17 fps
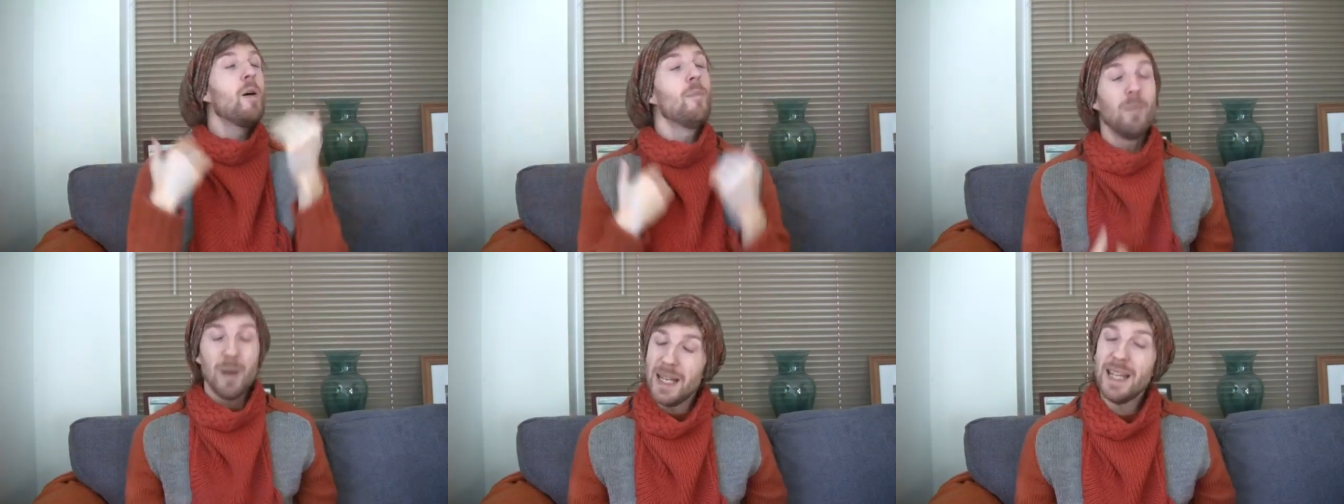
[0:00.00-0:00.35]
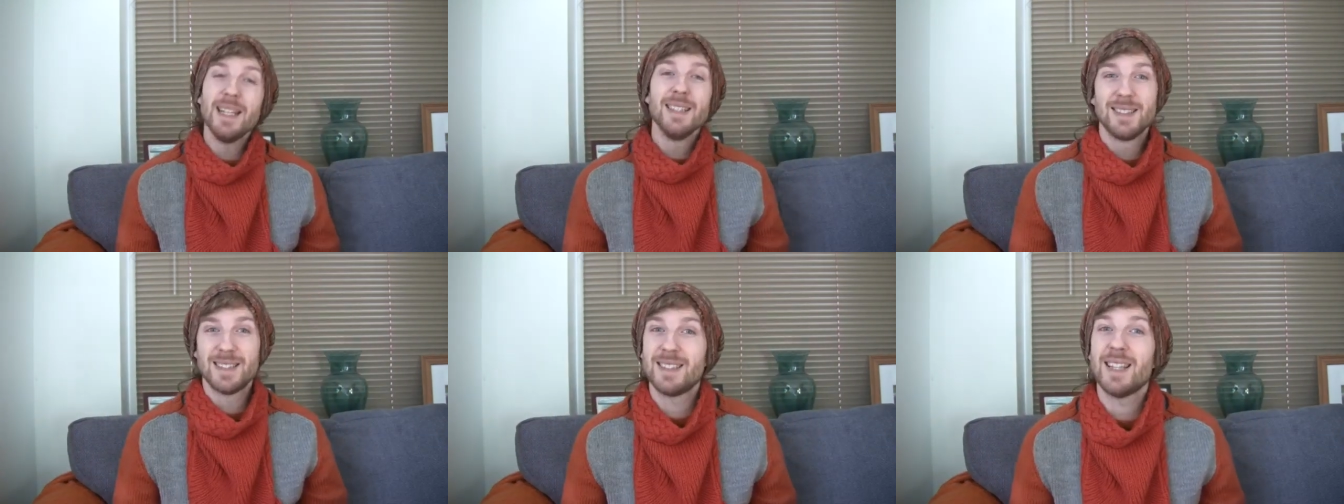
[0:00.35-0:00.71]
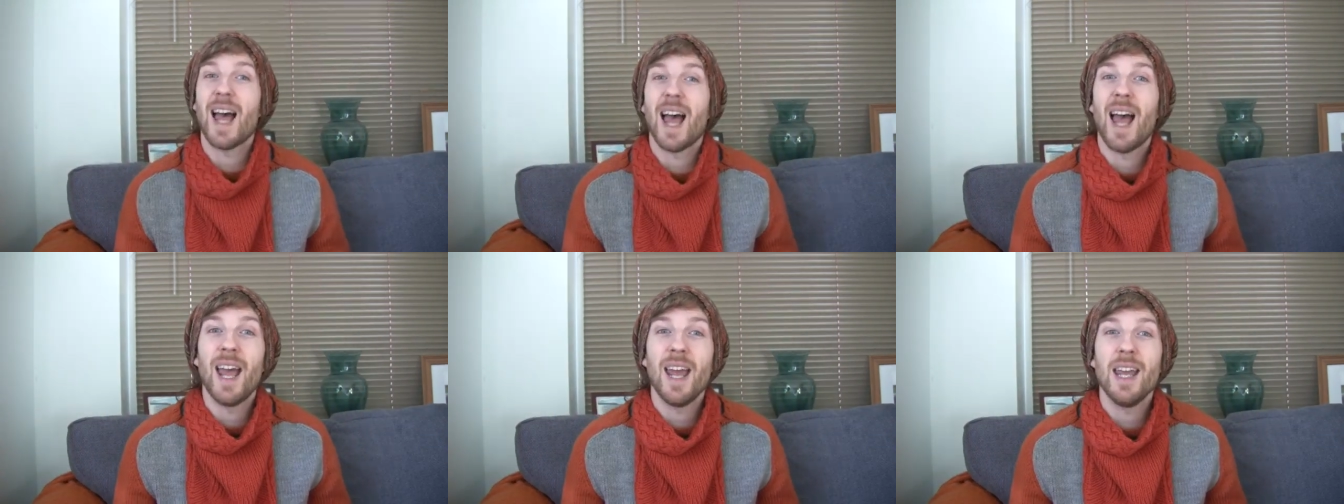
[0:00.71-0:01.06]
Please
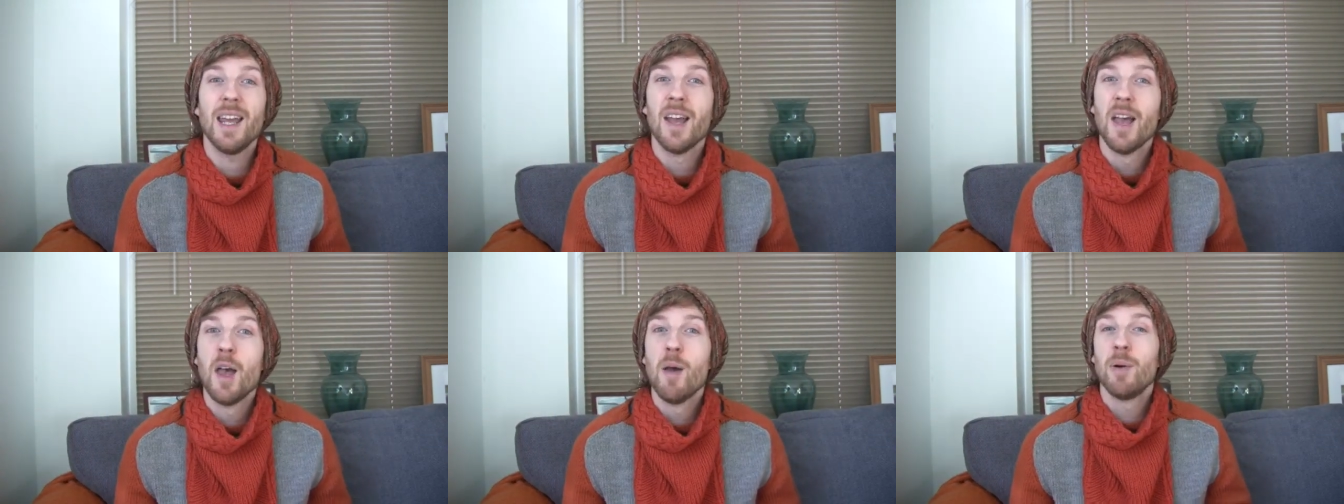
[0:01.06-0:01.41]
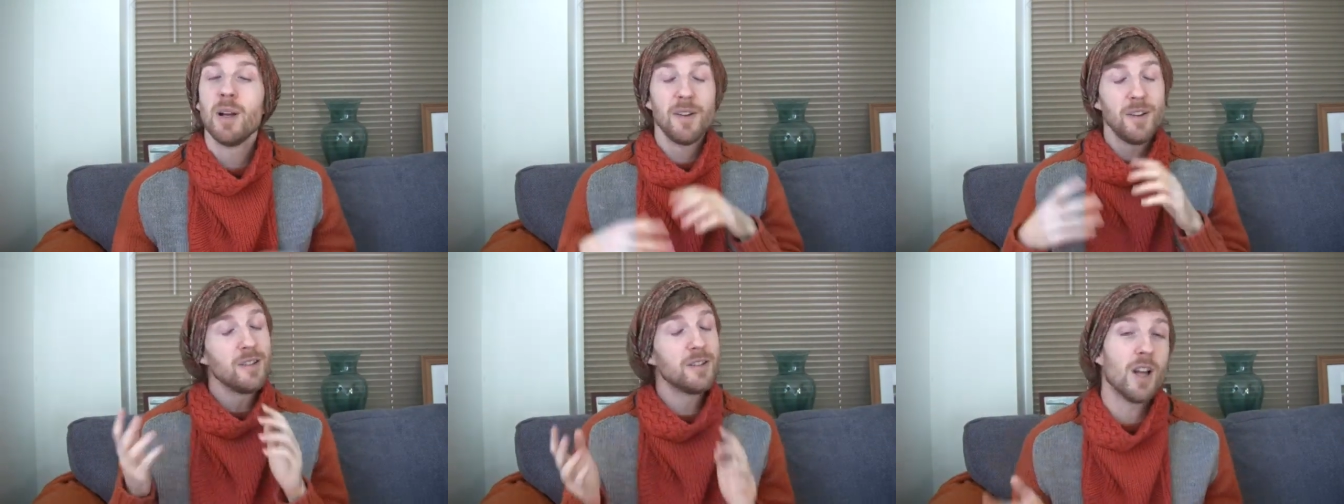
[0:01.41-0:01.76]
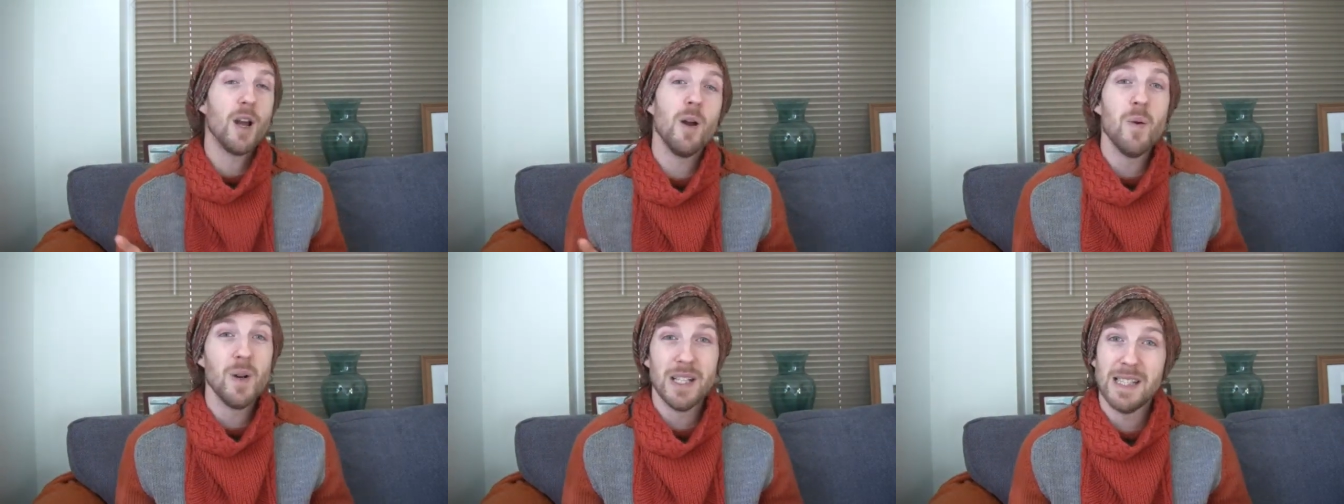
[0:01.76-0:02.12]
stay. But if you
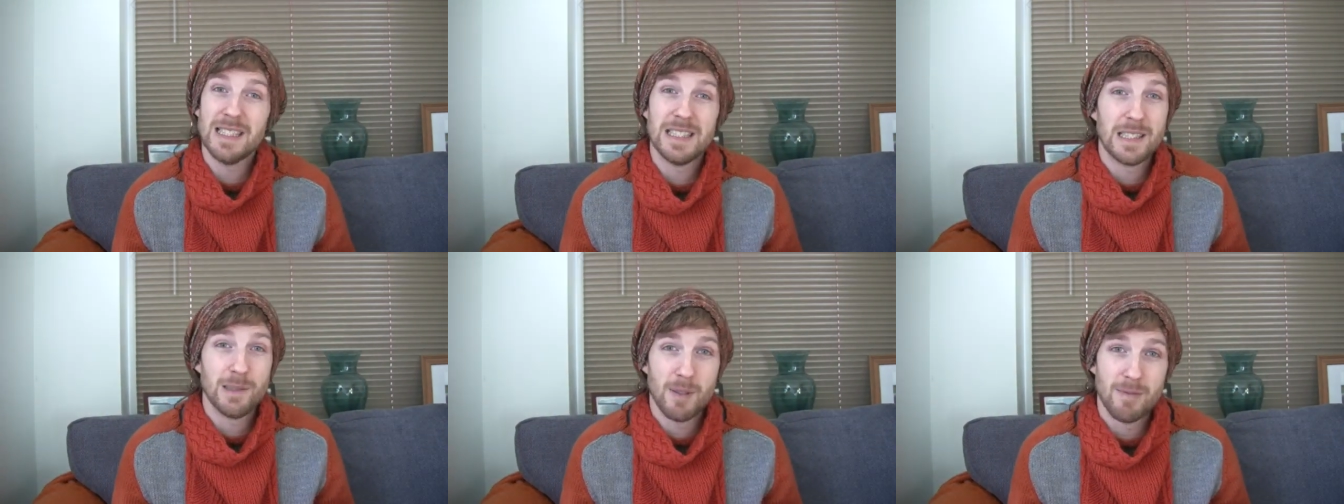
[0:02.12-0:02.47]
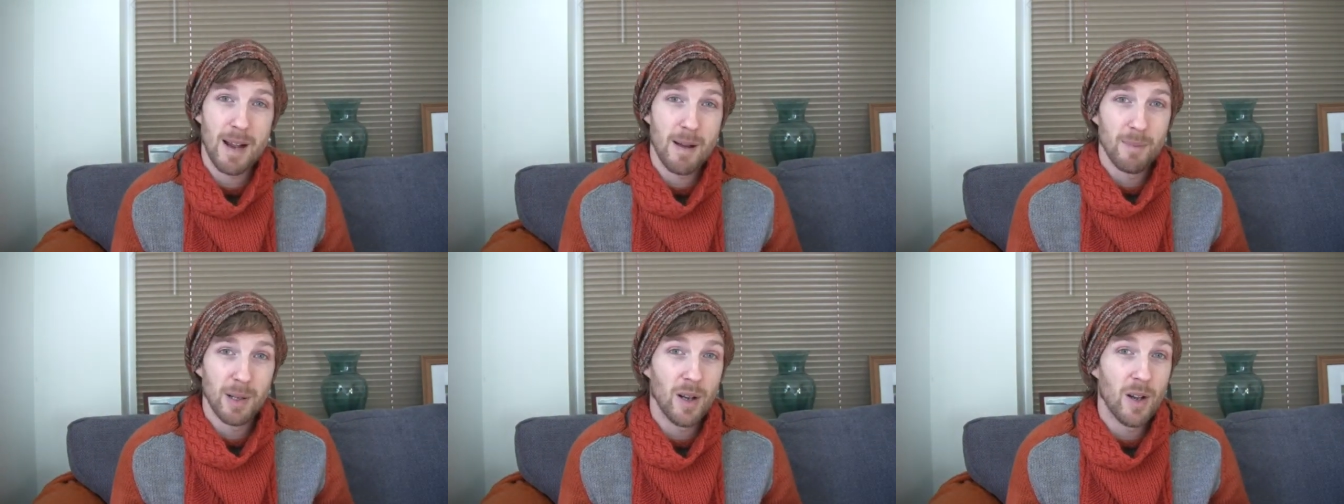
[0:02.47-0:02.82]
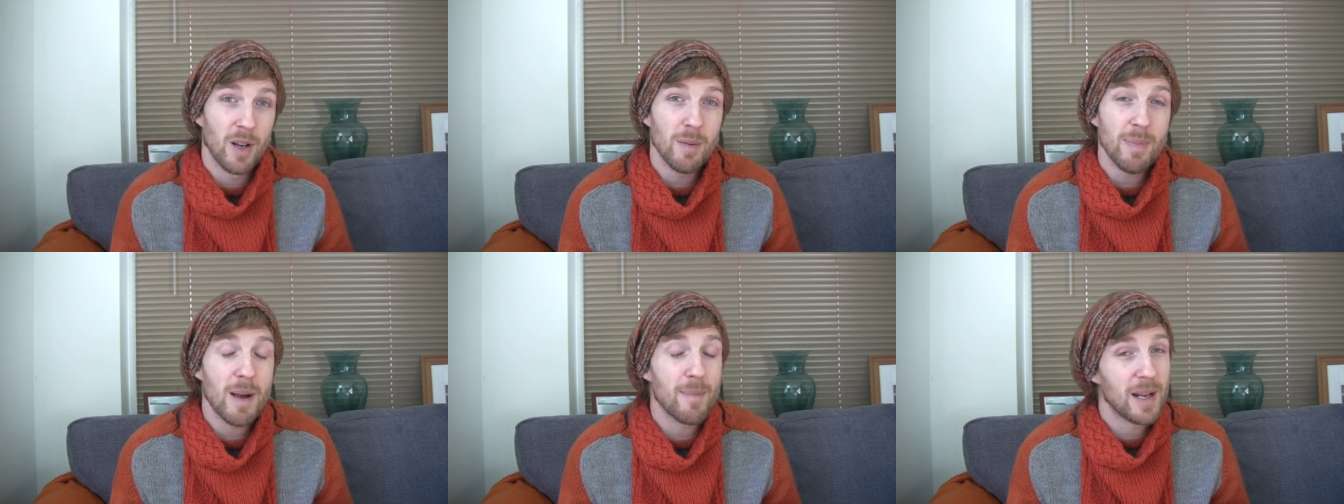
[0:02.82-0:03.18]
don't want to listen to me ramble
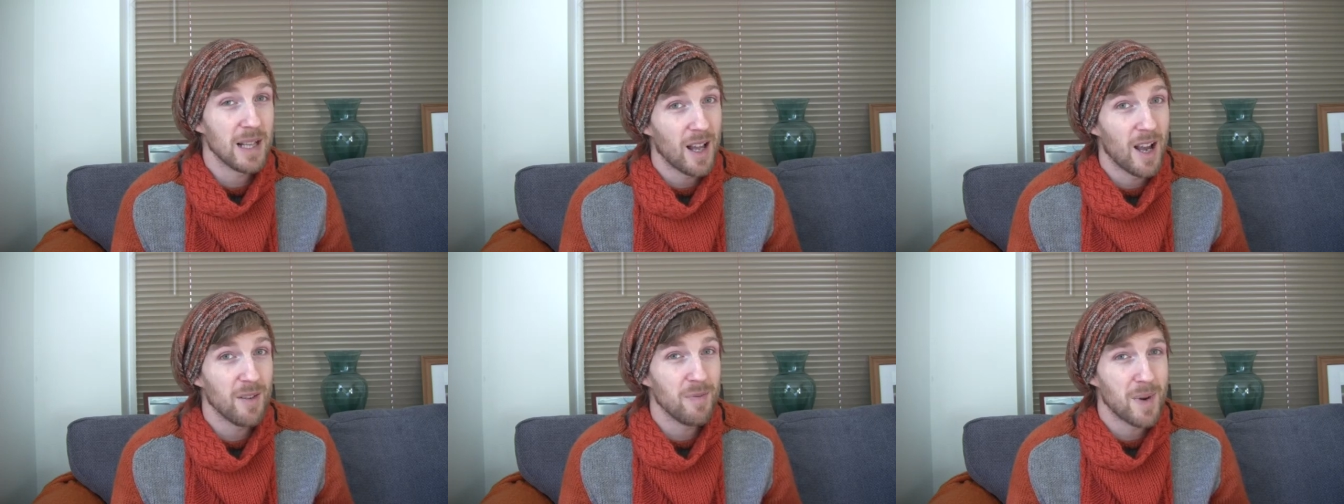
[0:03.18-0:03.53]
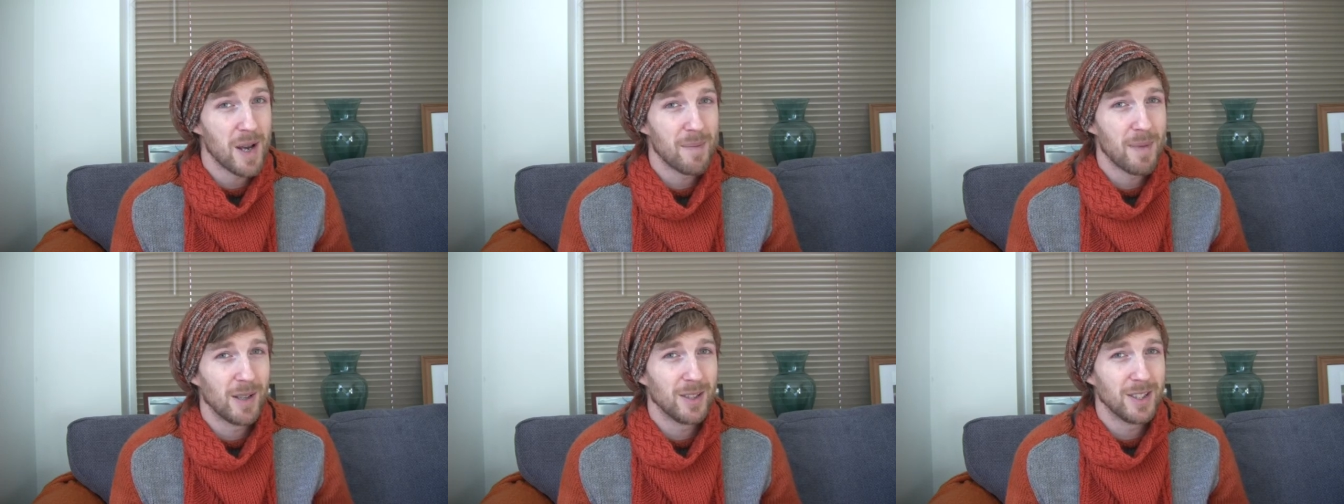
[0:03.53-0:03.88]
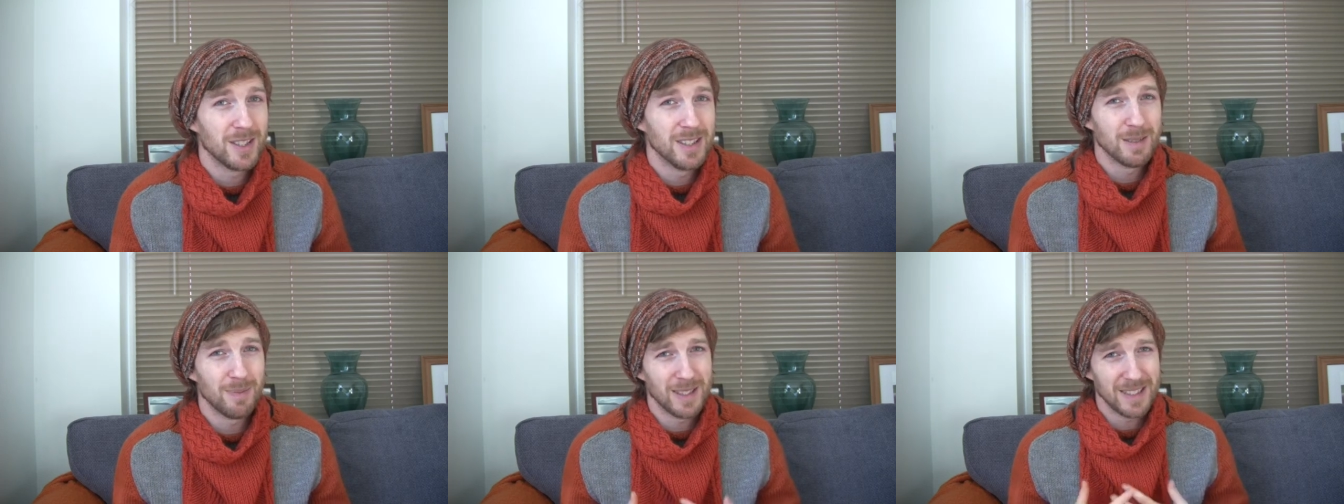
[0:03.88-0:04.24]
on about my life, my
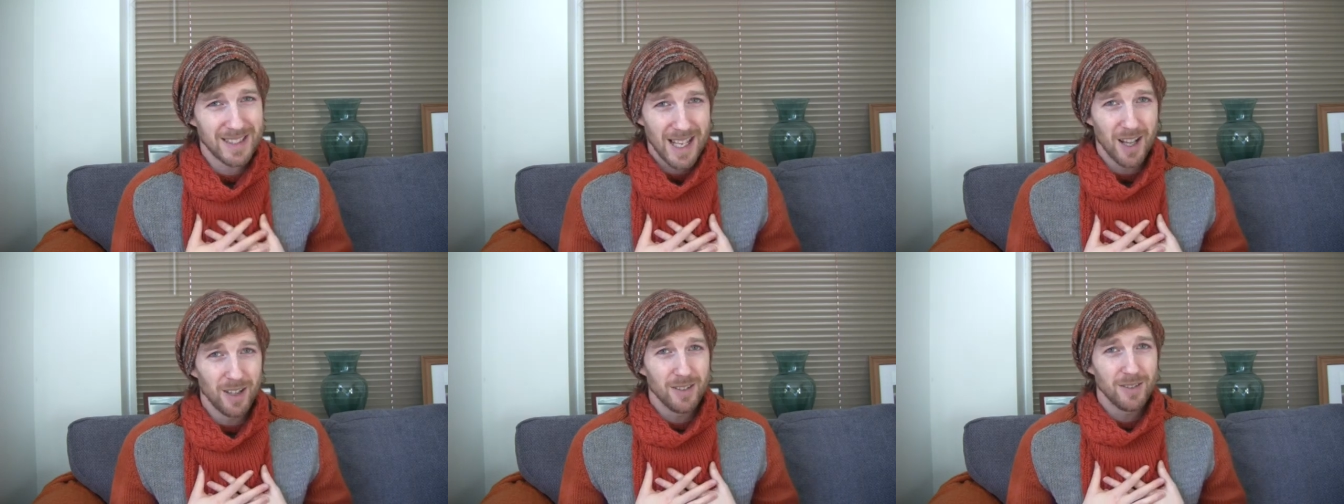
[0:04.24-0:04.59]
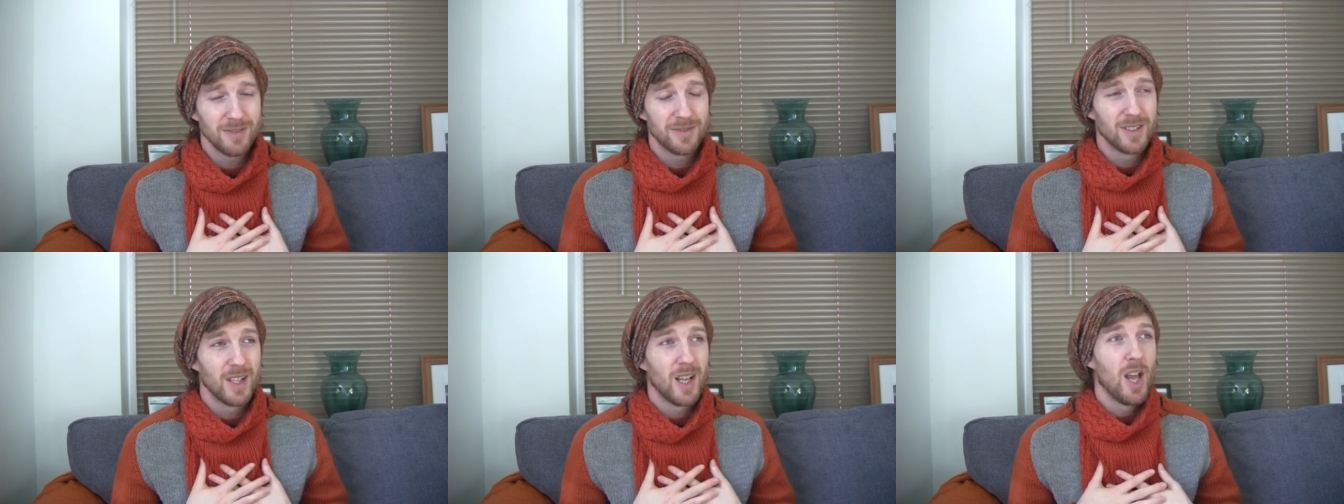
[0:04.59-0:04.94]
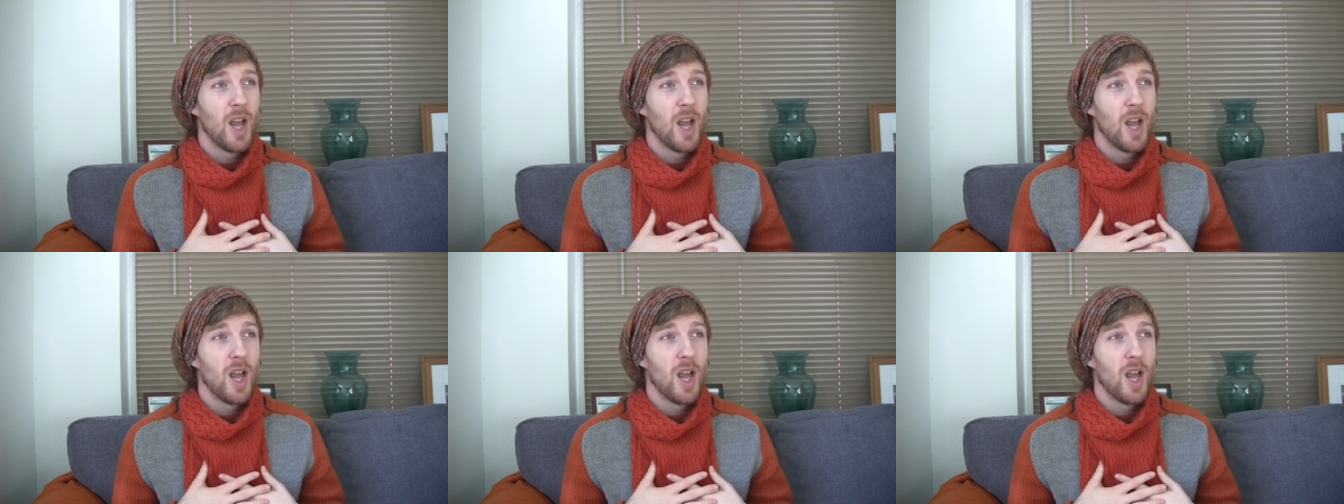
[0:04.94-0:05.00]
emotions, myself,